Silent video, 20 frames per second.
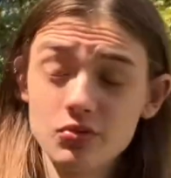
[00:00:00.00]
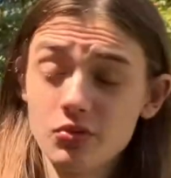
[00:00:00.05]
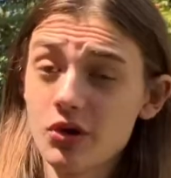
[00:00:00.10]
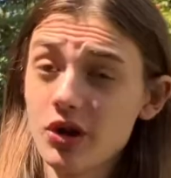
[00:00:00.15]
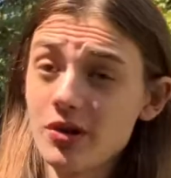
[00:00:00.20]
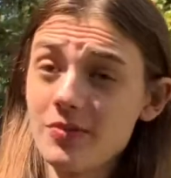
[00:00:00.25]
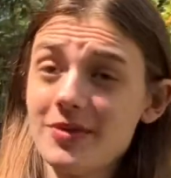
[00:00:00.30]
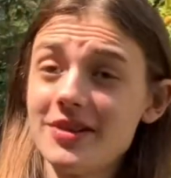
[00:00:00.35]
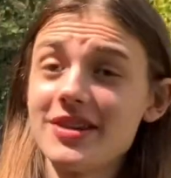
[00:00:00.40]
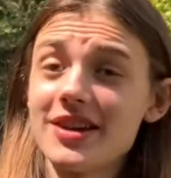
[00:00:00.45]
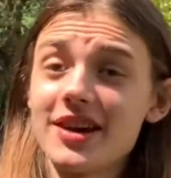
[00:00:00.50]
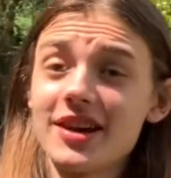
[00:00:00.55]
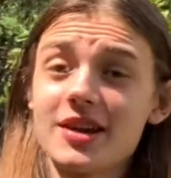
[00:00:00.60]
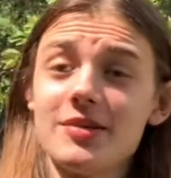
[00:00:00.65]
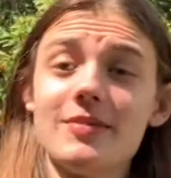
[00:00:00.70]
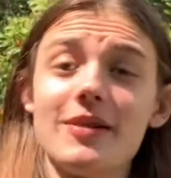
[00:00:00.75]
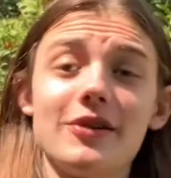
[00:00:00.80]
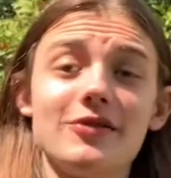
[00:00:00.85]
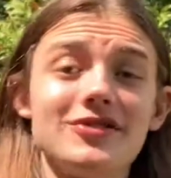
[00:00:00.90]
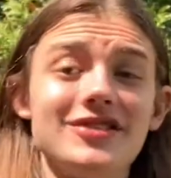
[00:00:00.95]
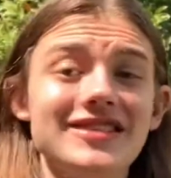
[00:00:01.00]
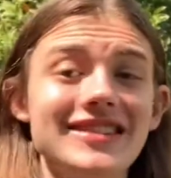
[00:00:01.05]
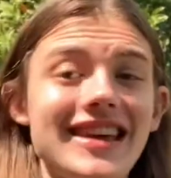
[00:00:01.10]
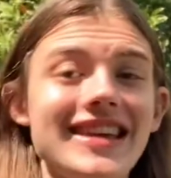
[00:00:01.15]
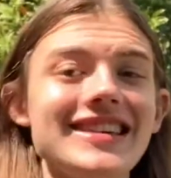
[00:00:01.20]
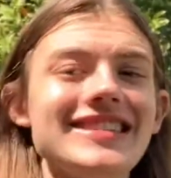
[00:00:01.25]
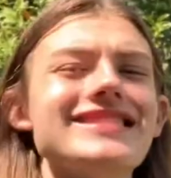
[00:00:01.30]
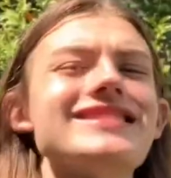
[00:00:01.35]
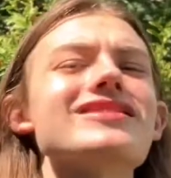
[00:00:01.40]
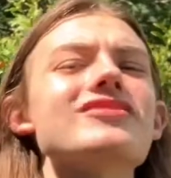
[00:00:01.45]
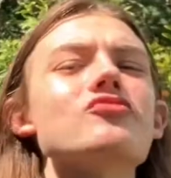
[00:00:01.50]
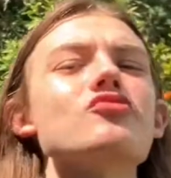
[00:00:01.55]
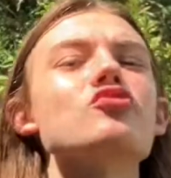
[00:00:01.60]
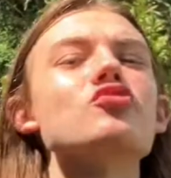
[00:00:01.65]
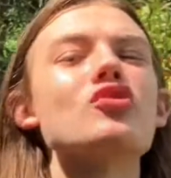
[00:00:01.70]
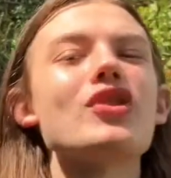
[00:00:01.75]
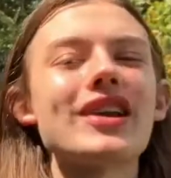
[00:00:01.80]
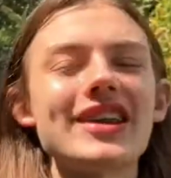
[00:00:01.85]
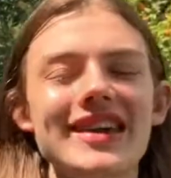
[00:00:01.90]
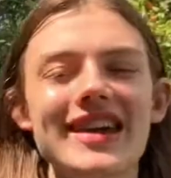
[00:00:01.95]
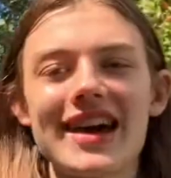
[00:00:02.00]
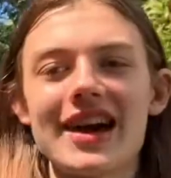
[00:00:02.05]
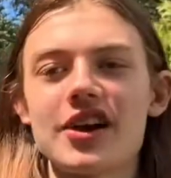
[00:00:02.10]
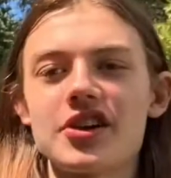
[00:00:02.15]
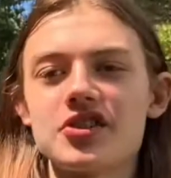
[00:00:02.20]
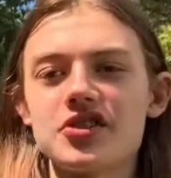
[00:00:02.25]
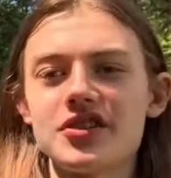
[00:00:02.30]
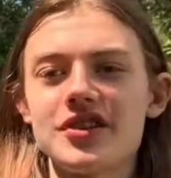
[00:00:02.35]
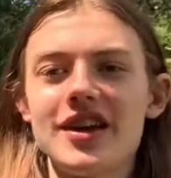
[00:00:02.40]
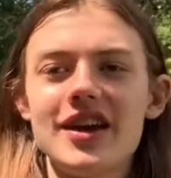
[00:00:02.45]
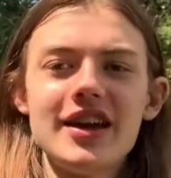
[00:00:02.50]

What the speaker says: we're going to be talking about today is the ready action.